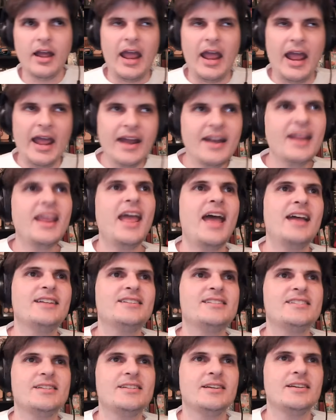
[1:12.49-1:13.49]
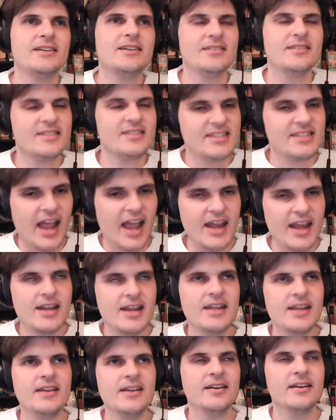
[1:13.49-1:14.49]
and against
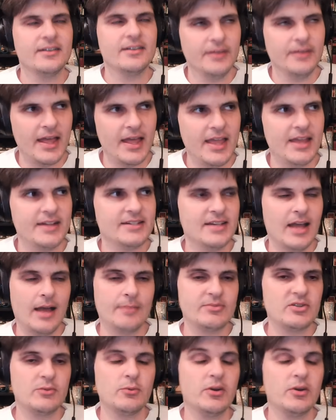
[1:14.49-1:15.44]
signing Klay Thompson.